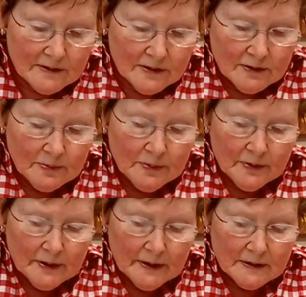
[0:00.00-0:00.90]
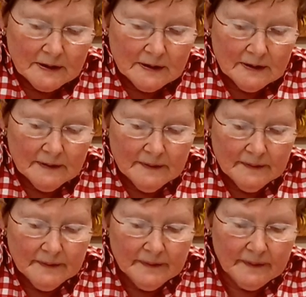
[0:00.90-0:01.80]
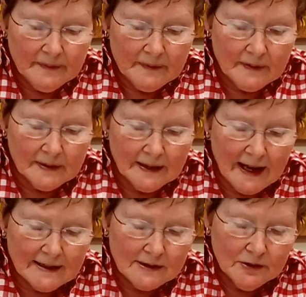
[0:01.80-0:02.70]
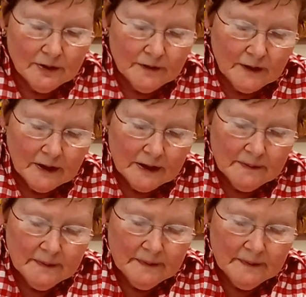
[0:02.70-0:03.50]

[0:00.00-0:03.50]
to put the last hoof on,